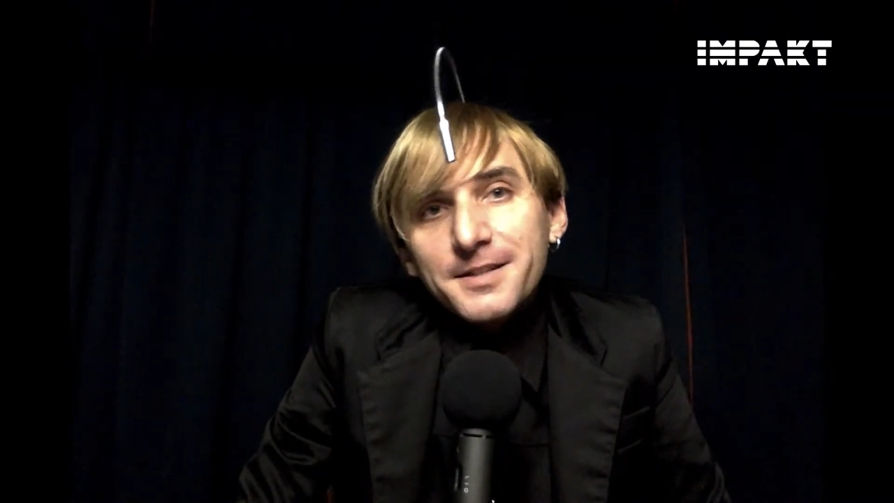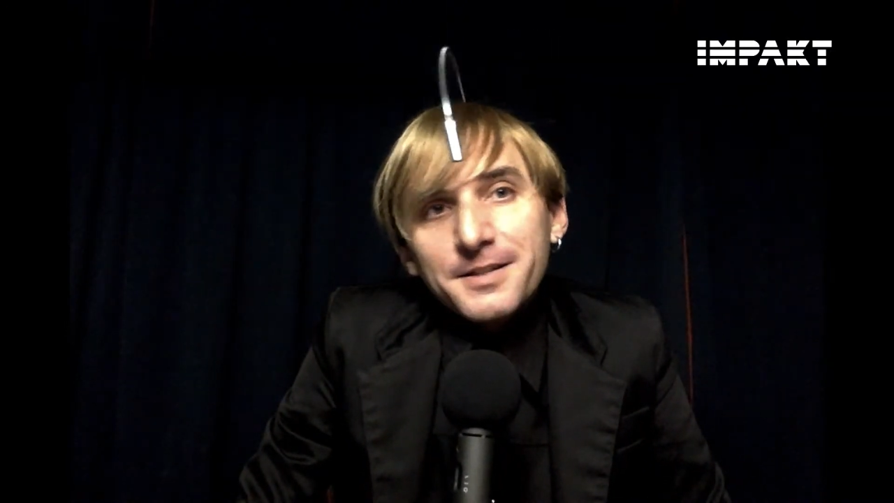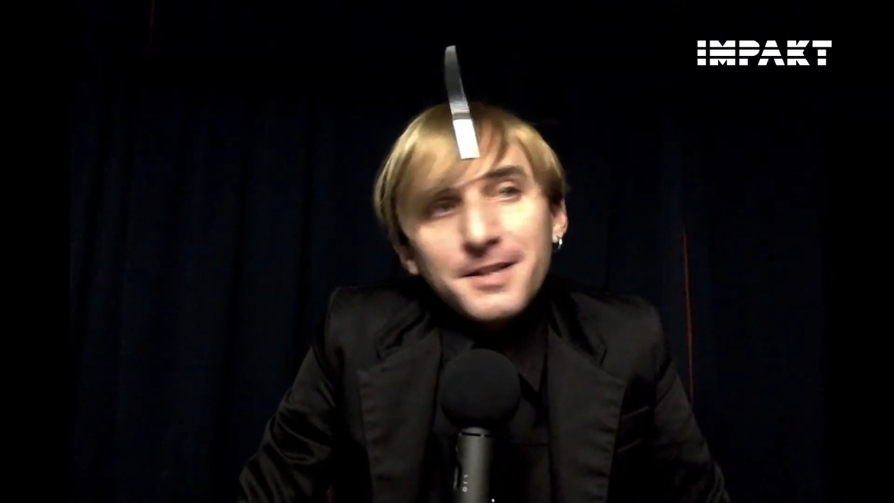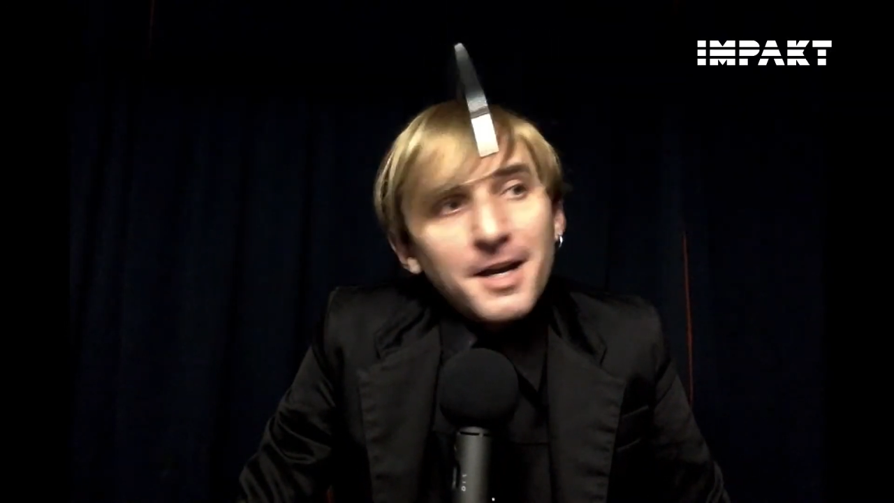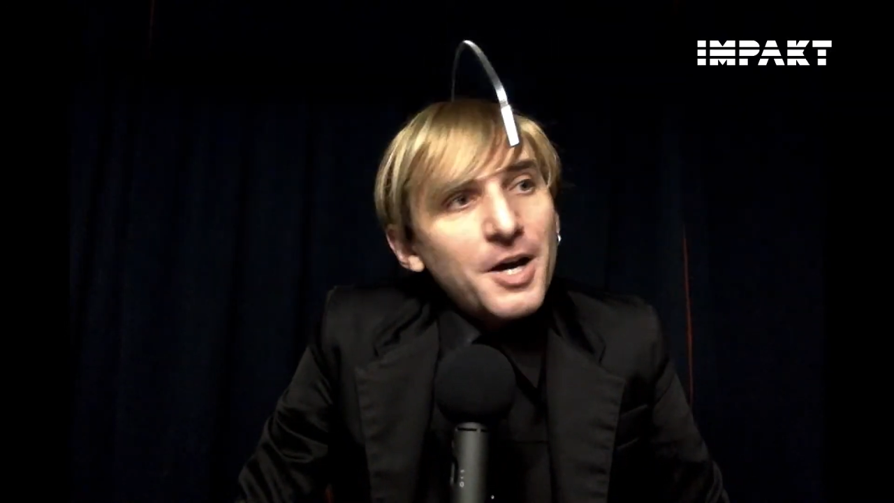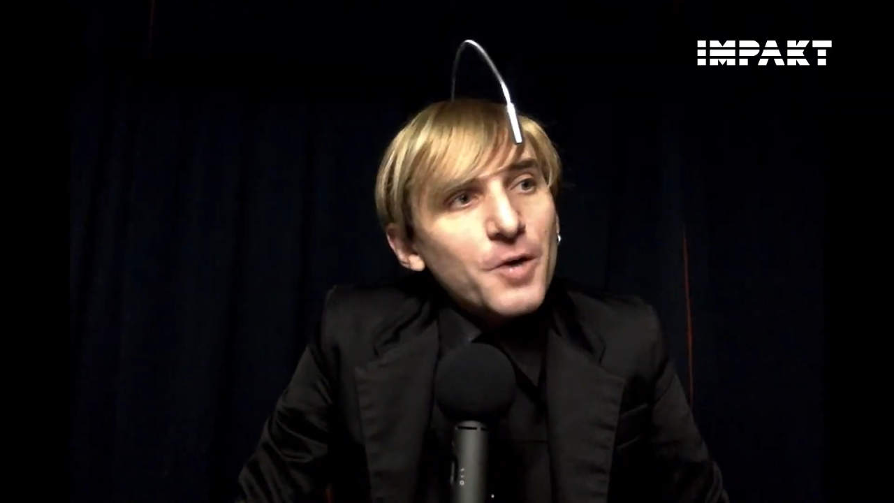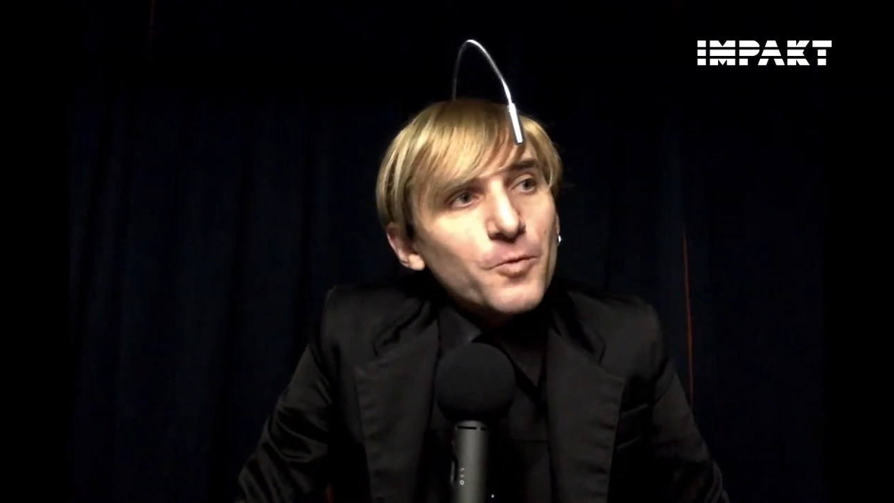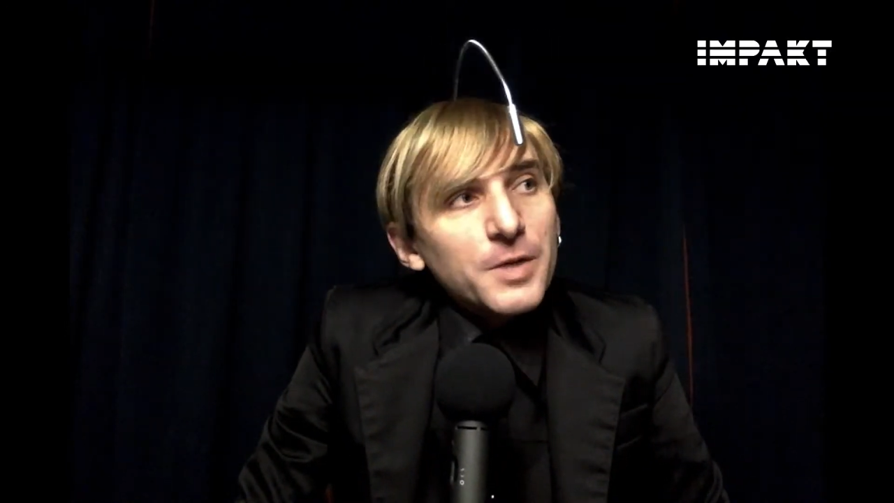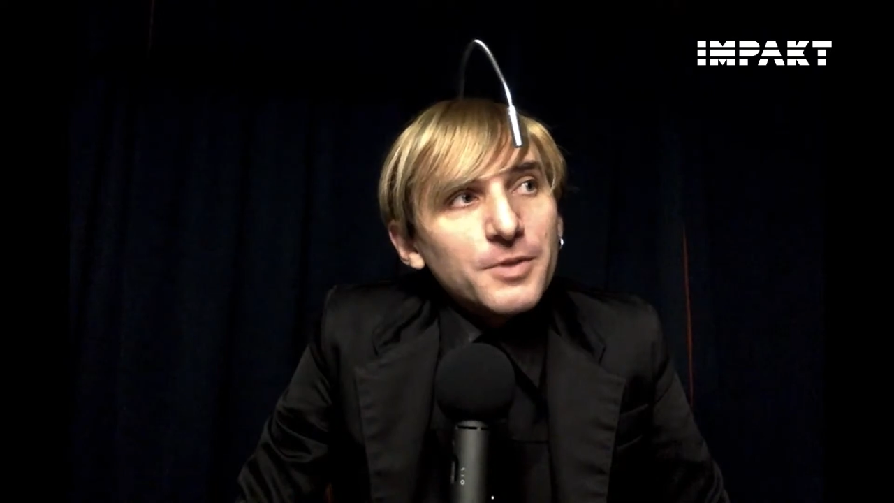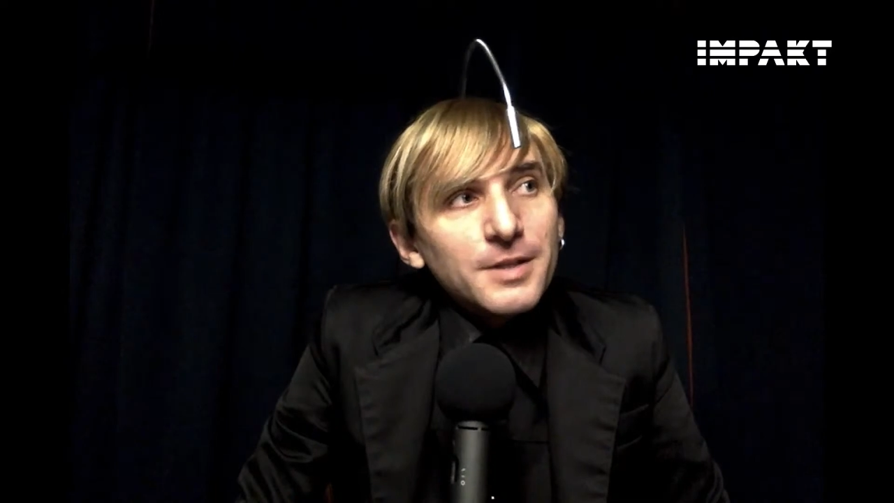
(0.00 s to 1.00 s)
that
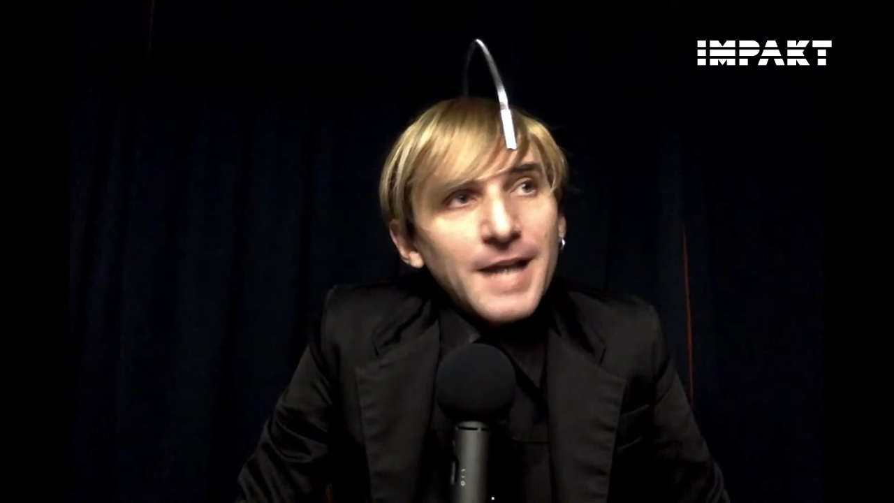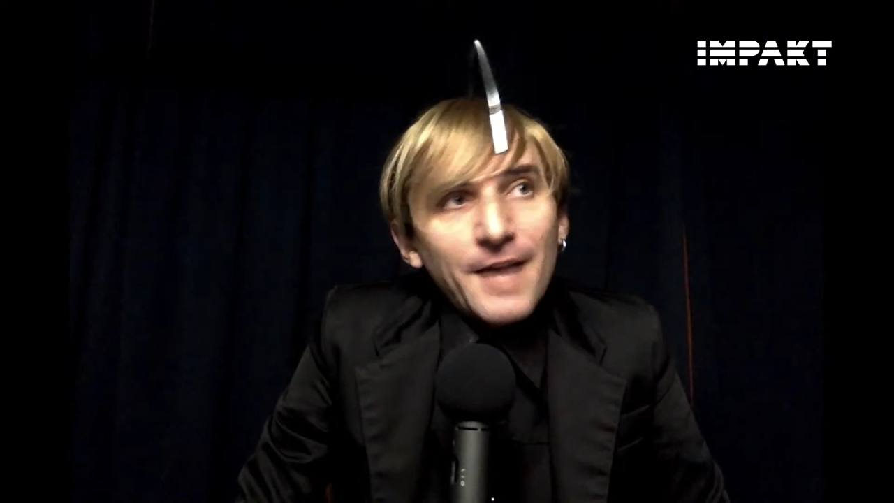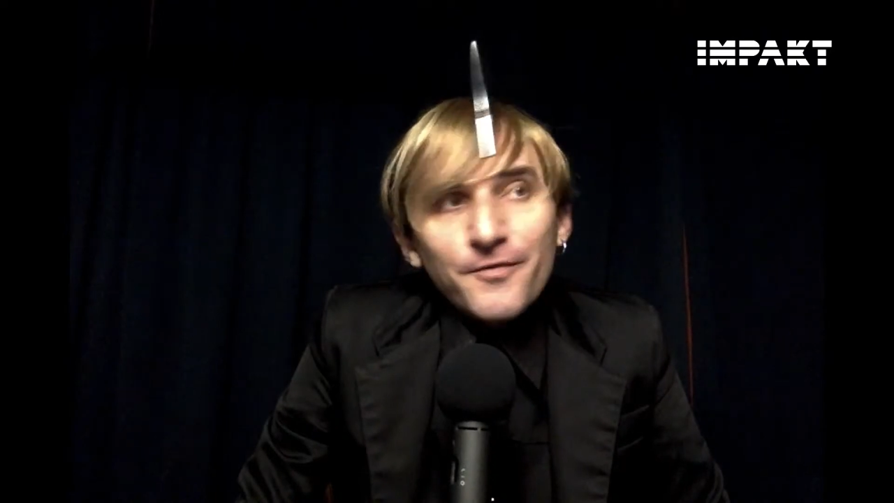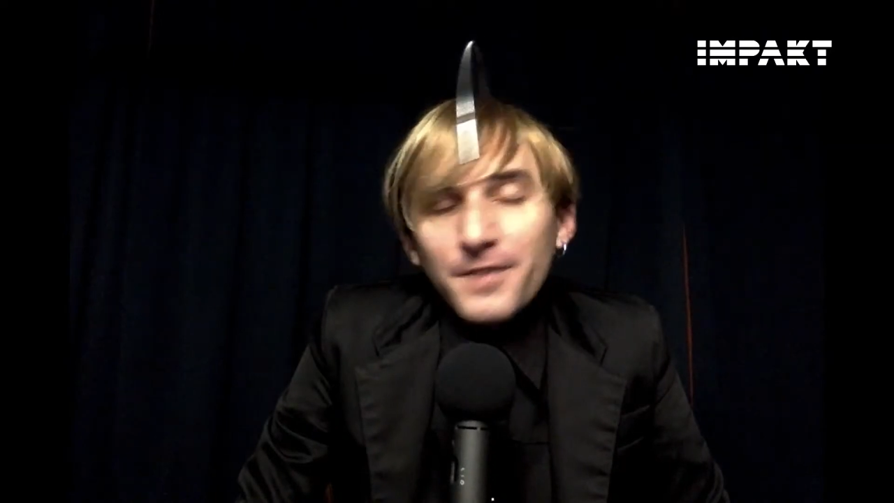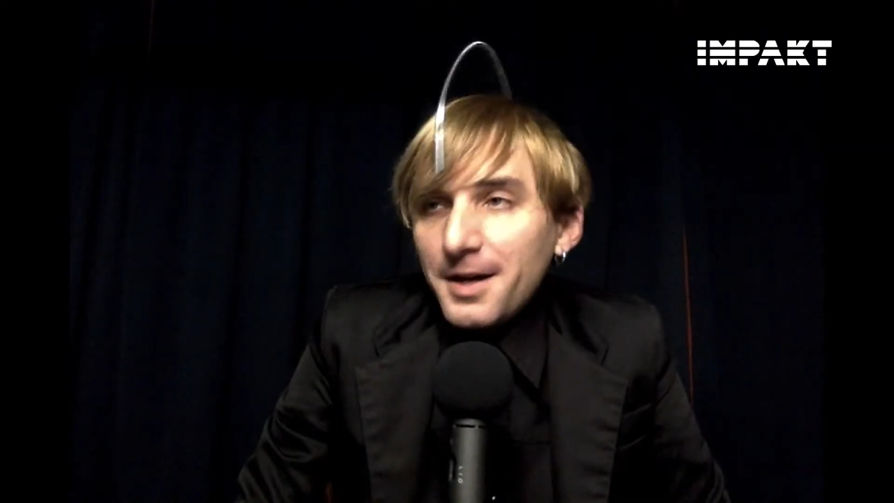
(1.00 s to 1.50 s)
we will have